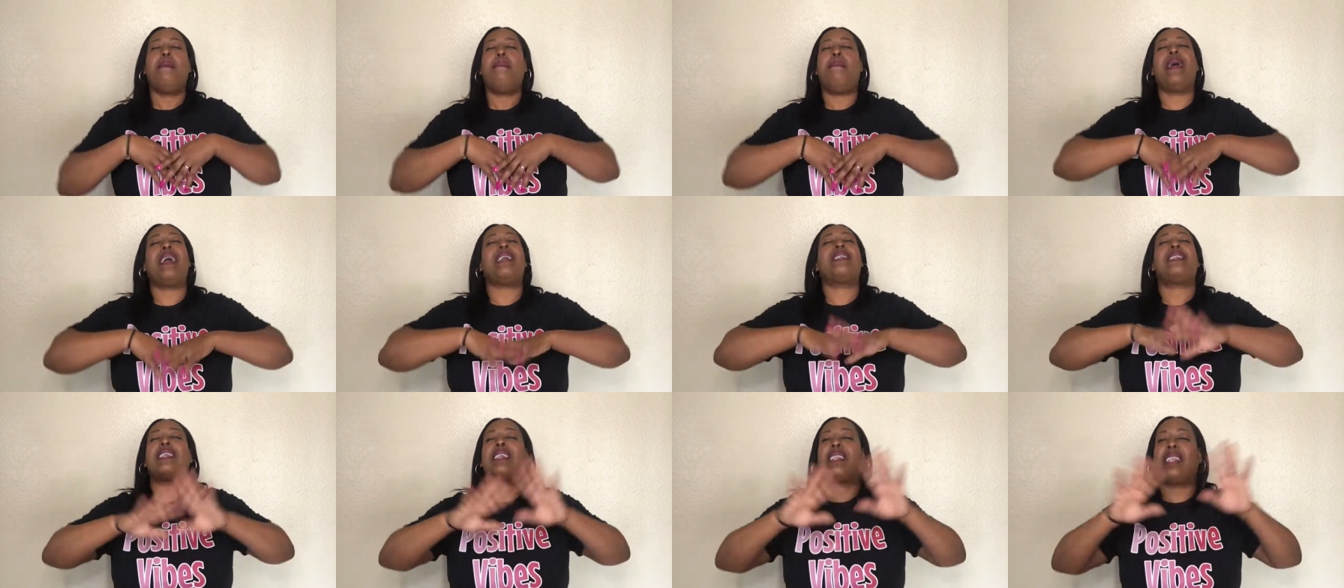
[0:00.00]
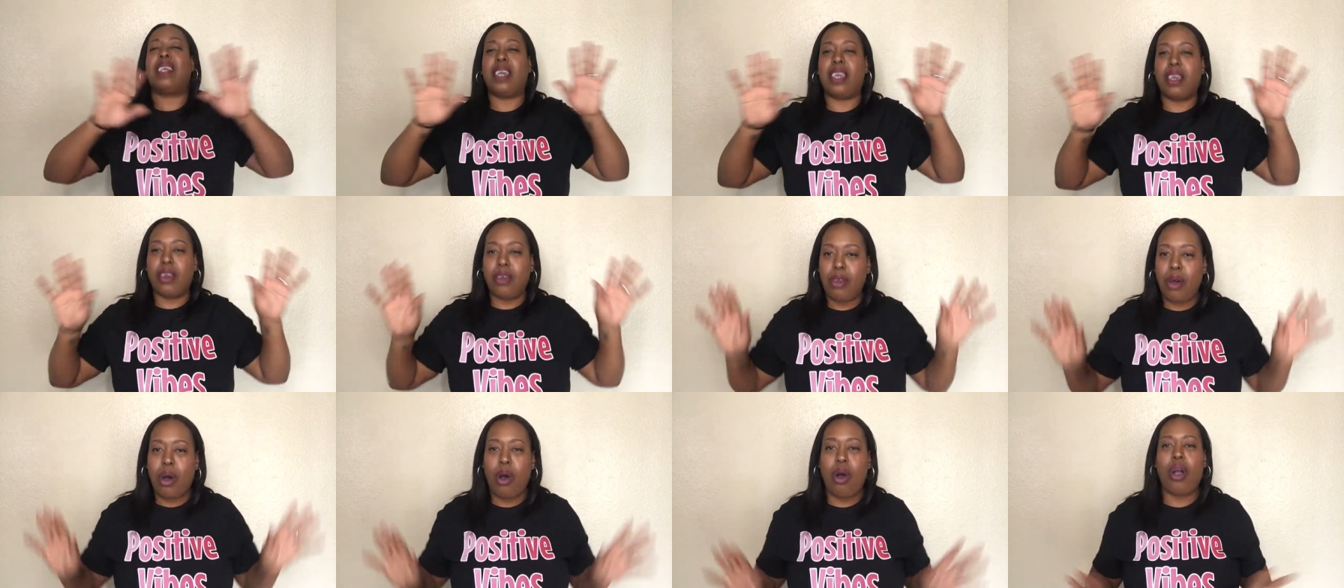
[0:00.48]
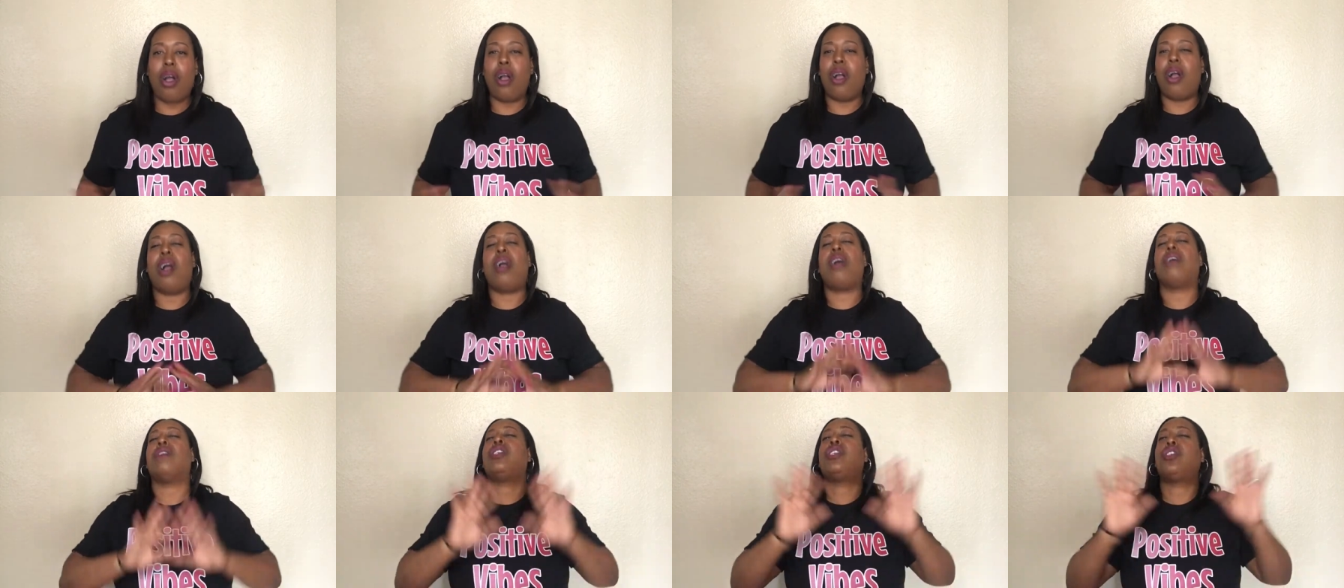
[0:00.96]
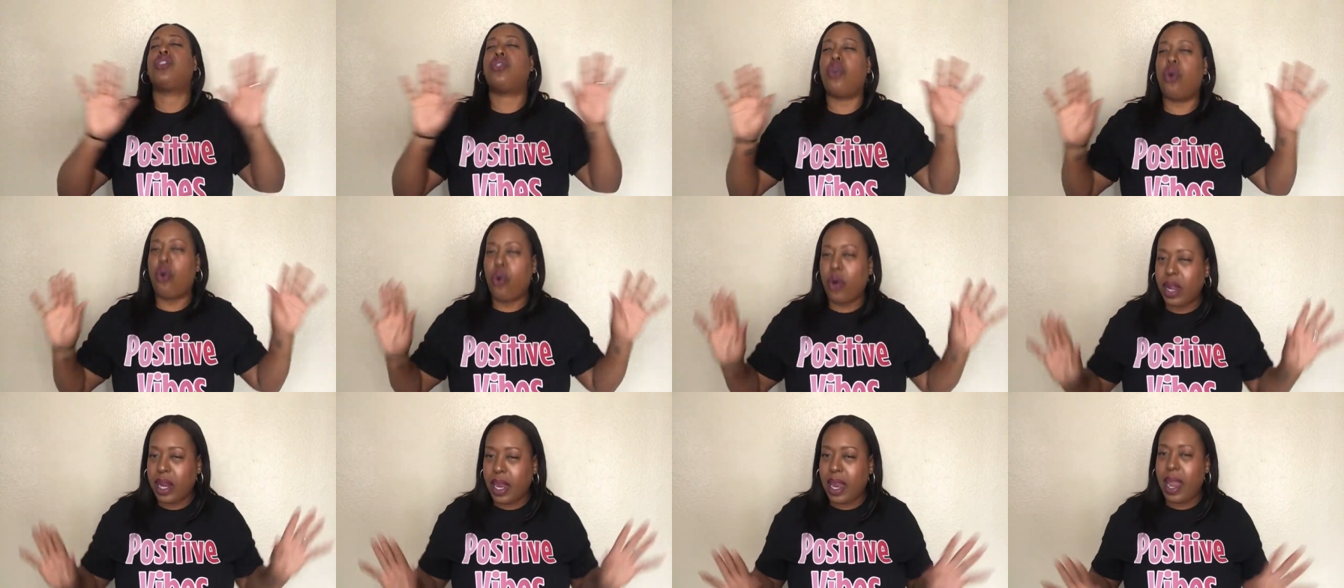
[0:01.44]
basically, you know, her her
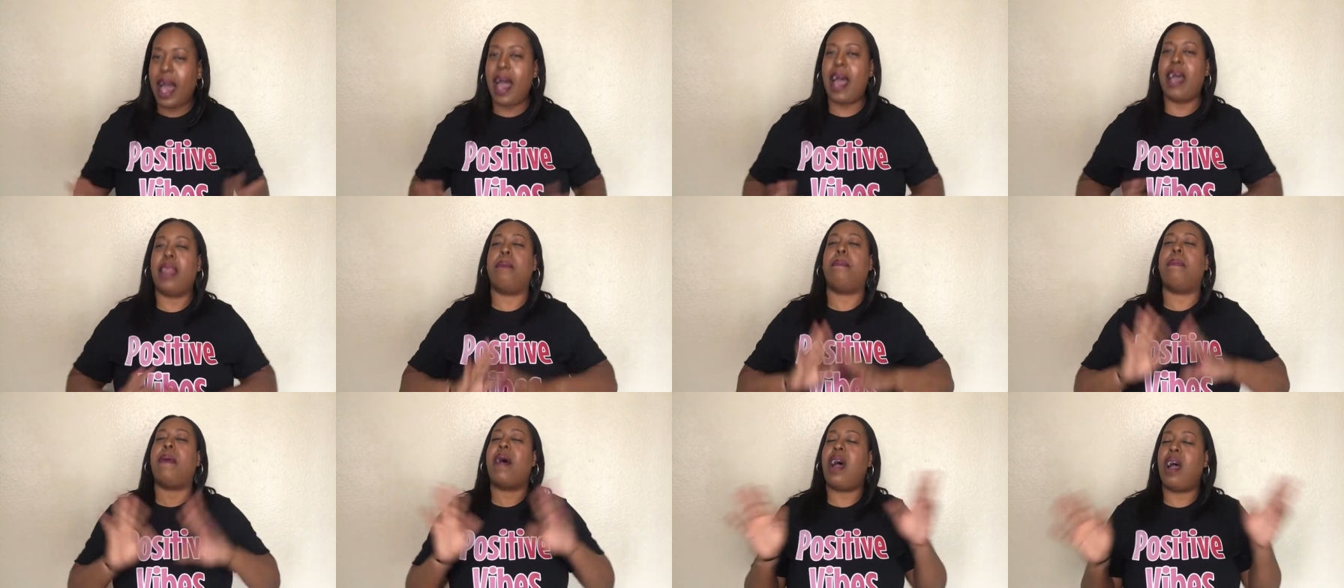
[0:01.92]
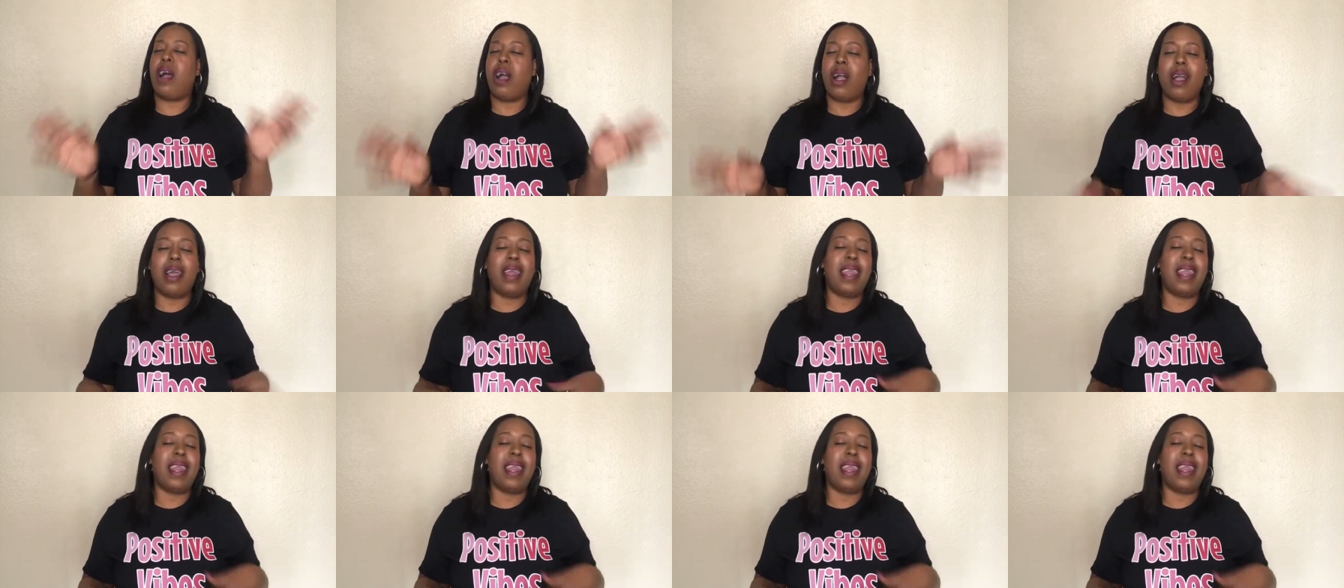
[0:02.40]
storyline about her.